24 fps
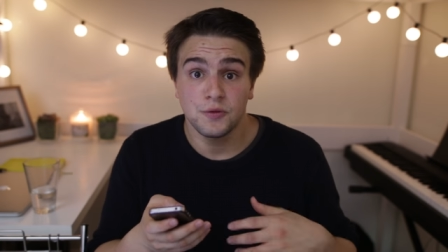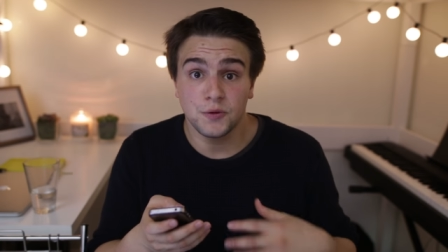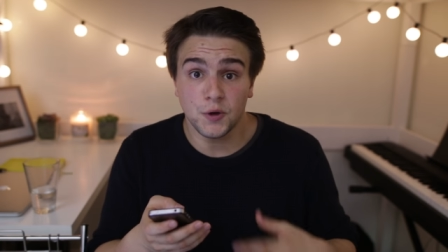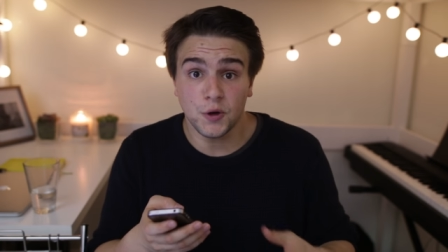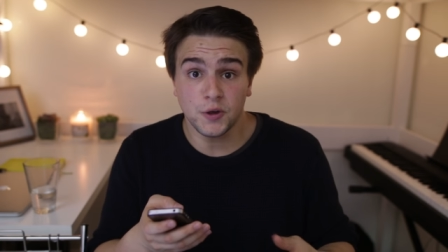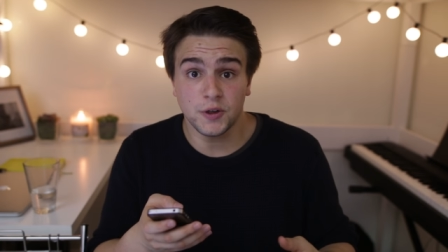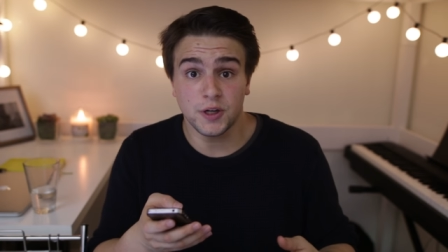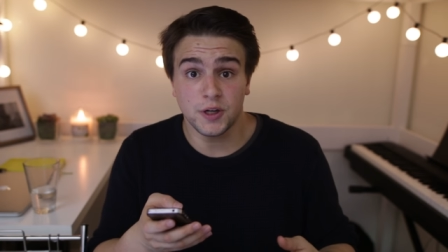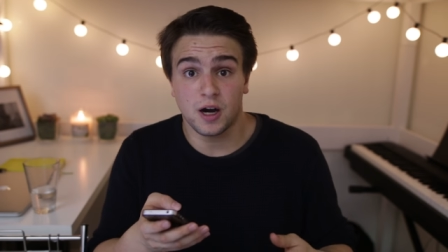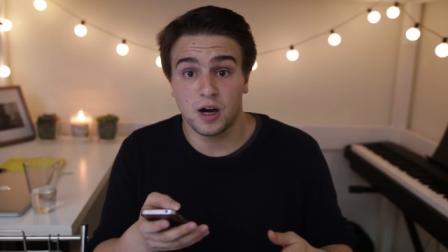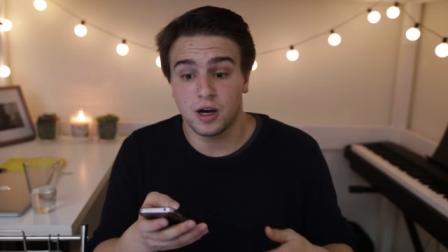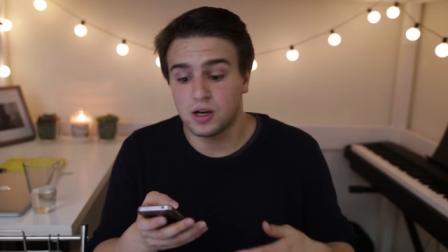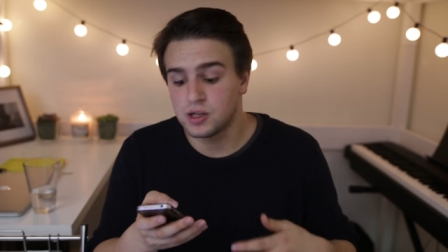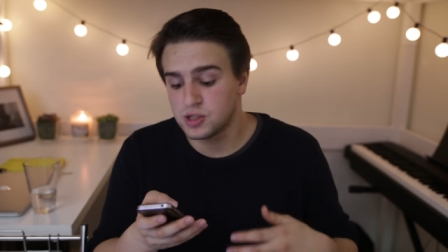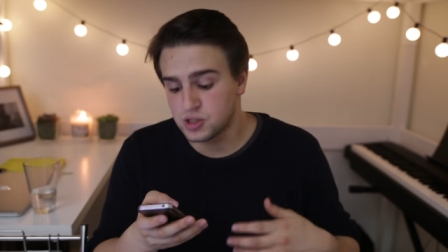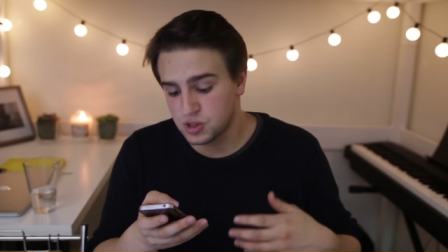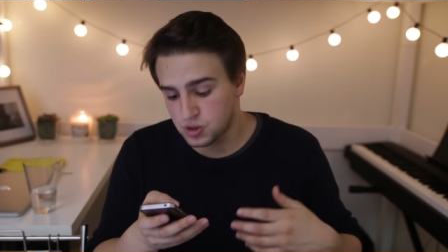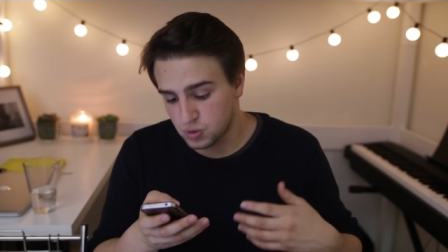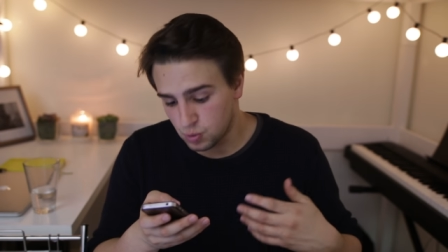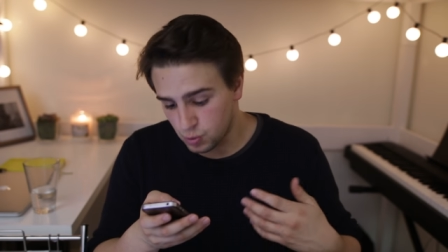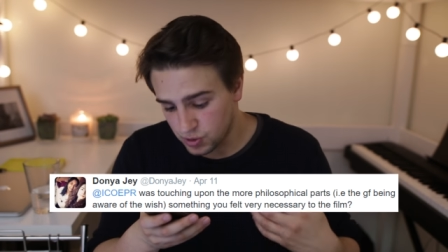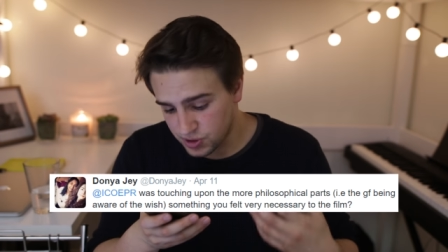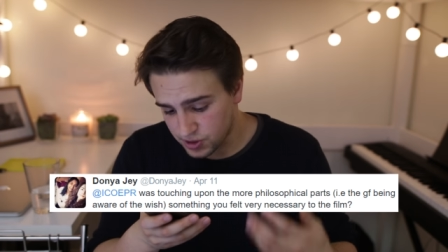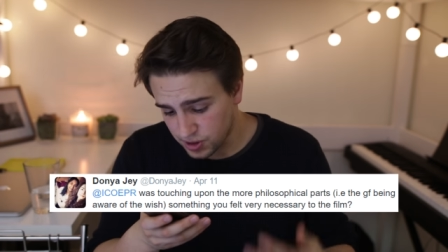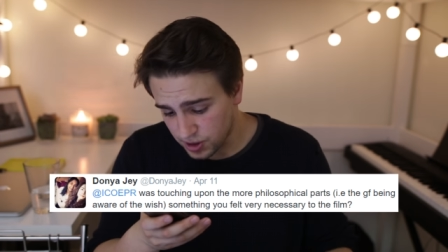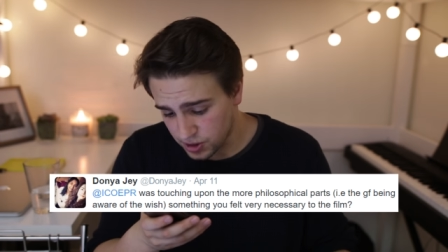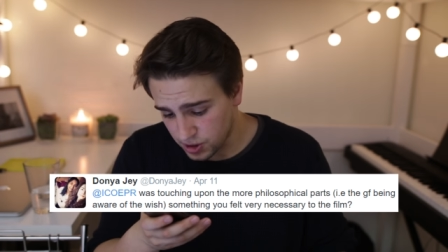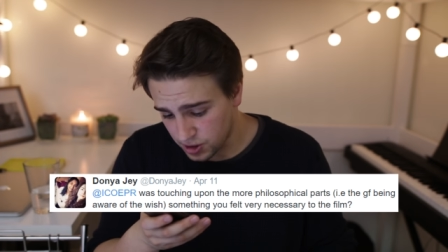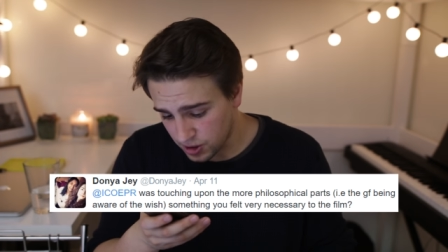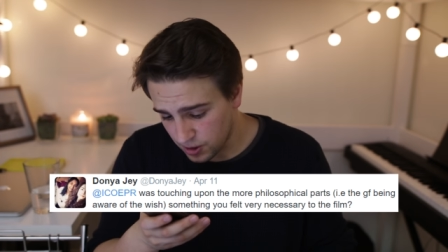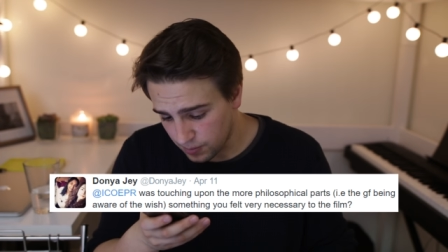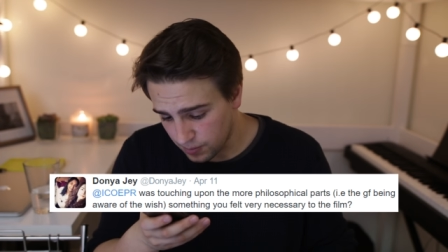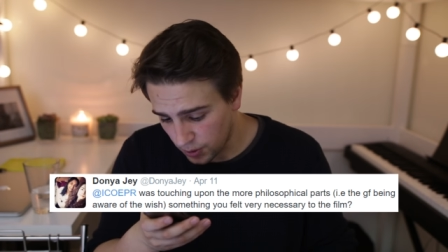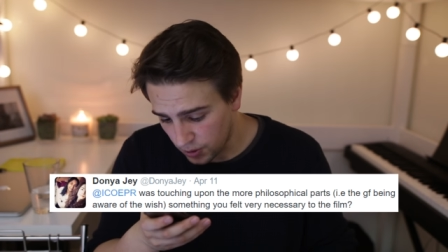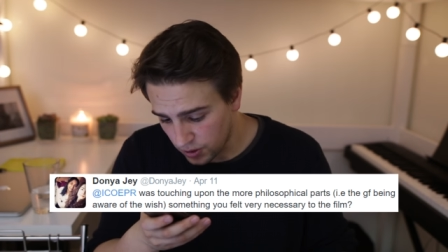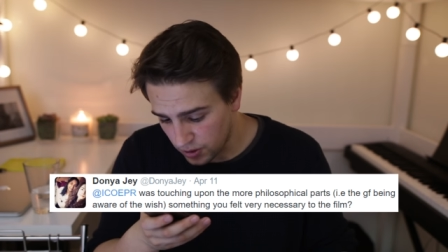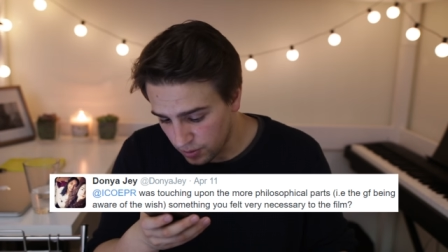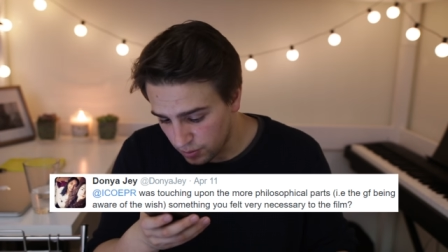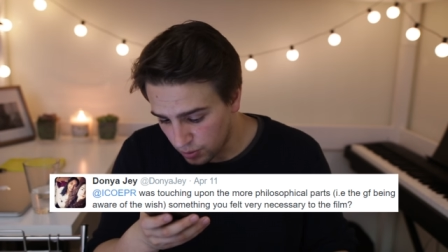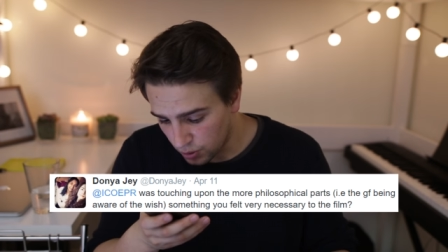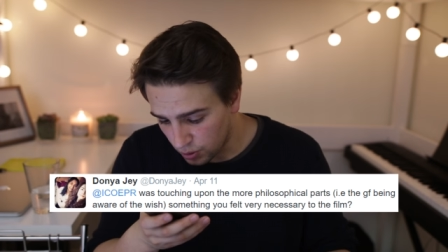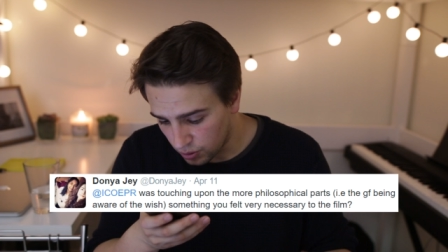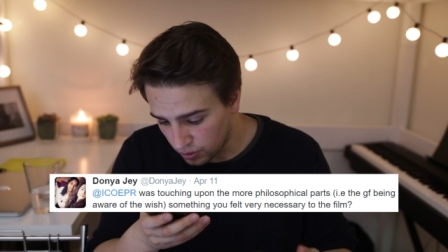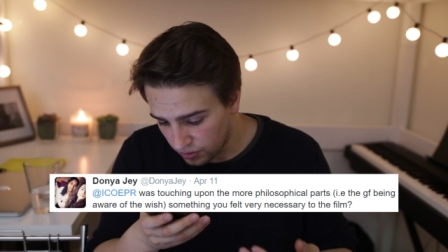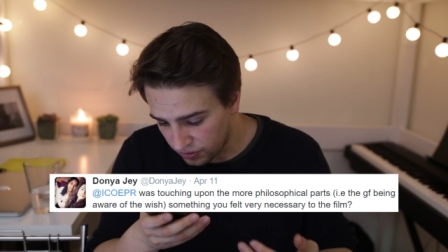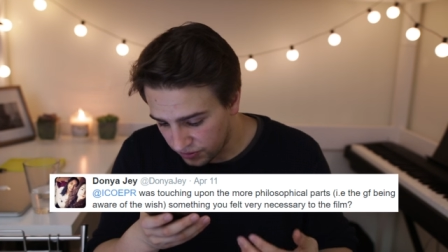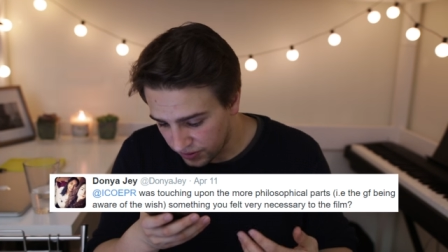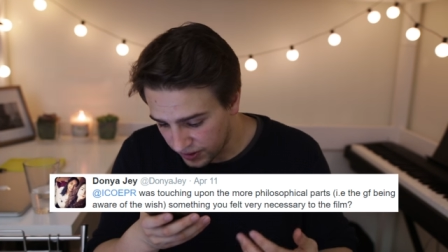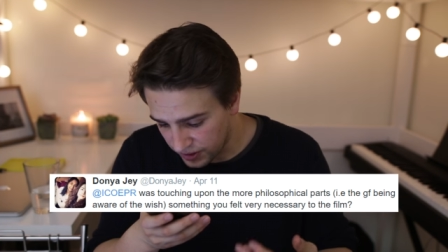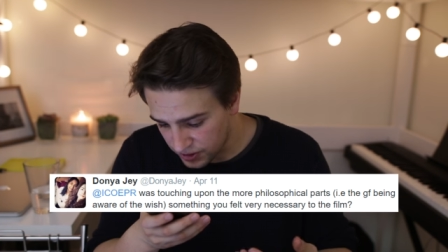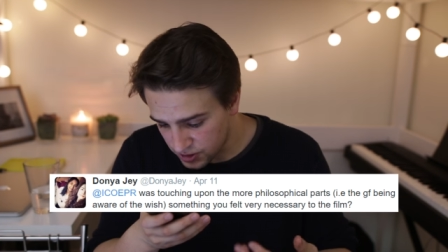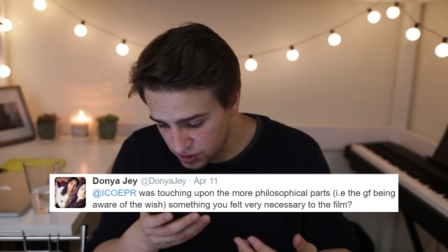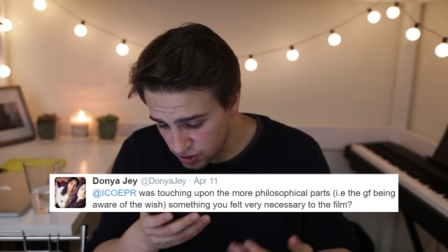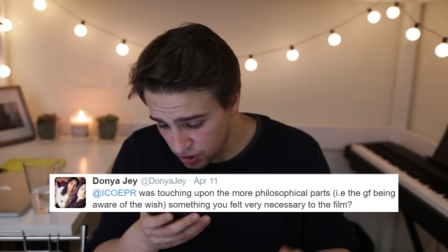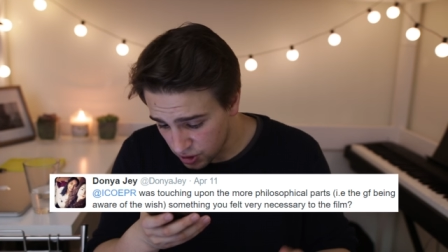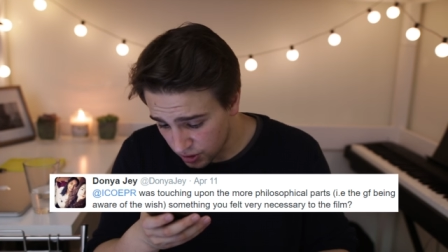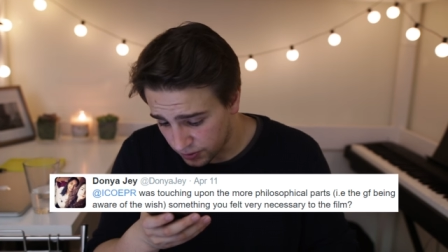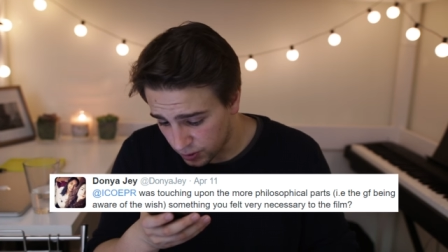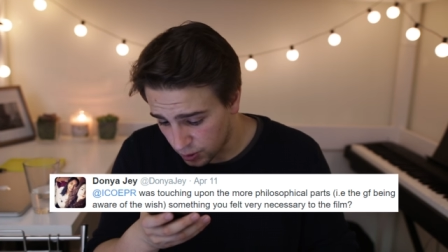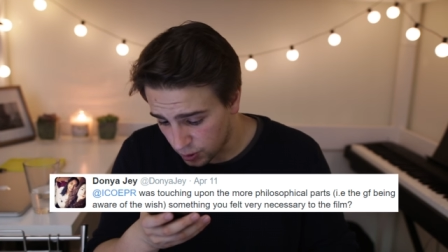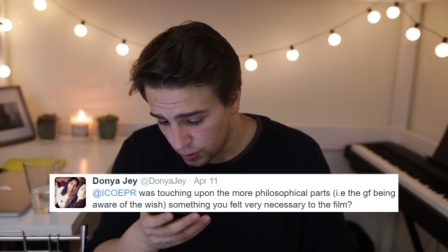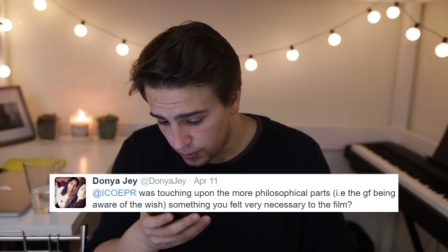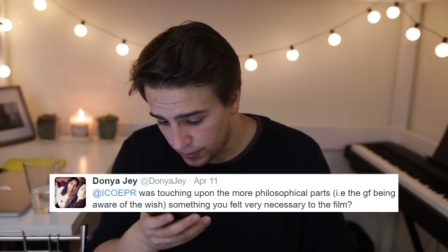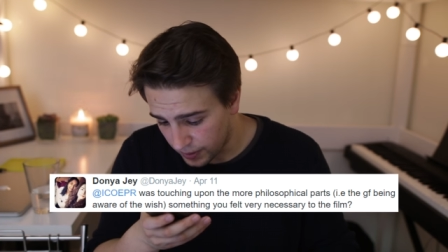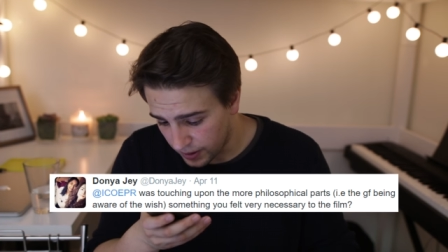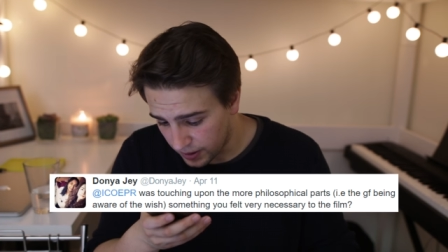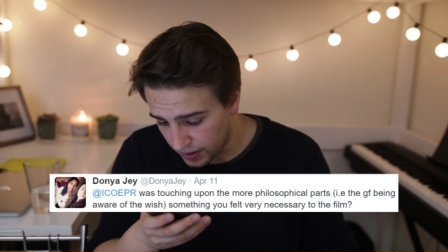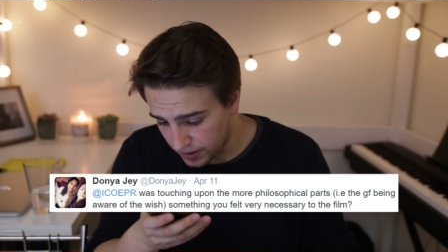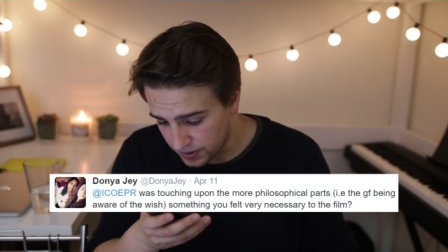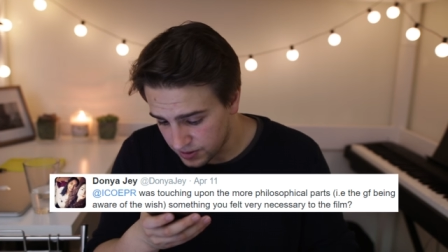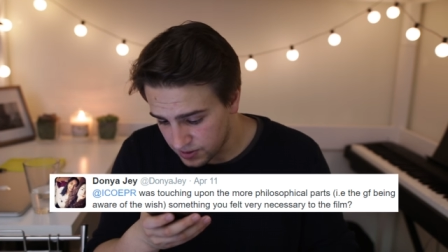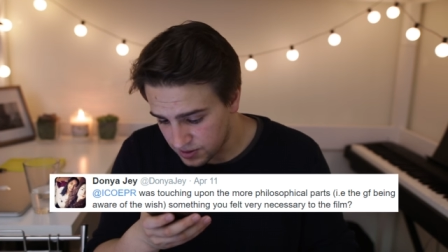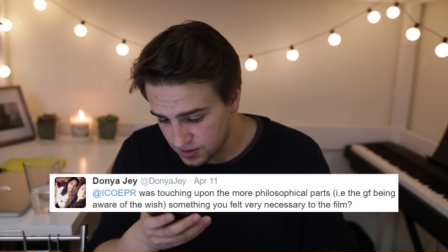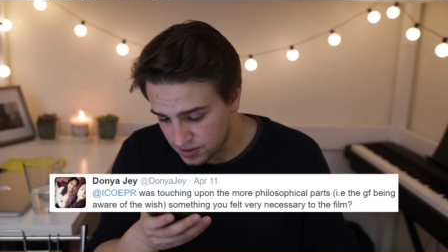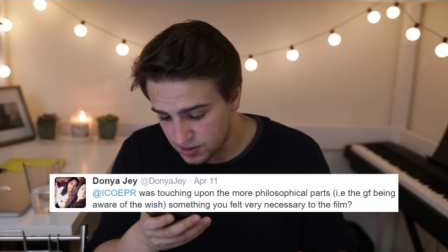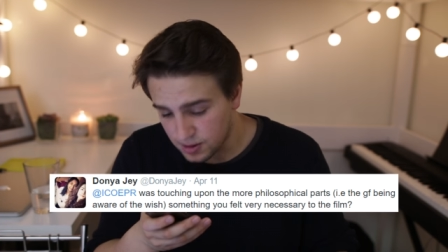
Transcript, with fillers: Donya asks, was touching upon the more philosophical parts